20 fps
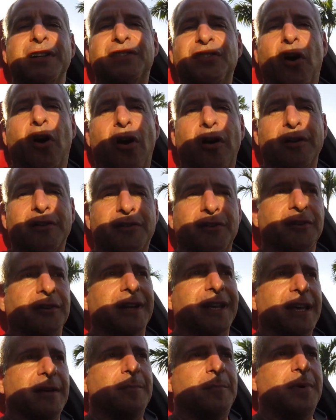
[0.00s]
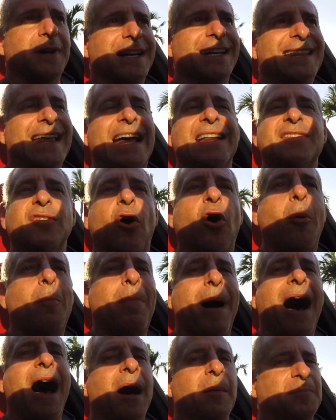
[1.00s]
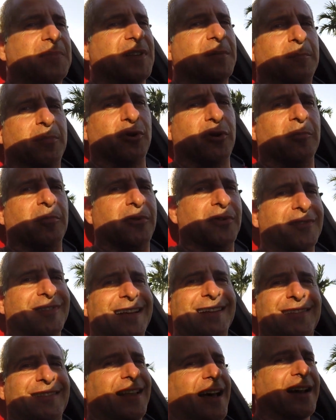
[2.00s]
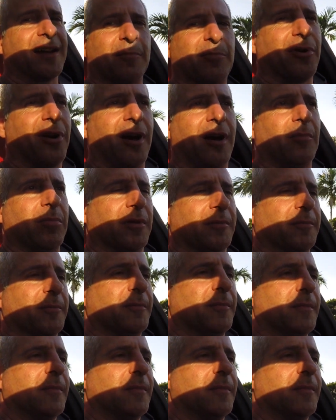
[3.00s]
to talk during it, but that's all pops and burbles. That's not a problem.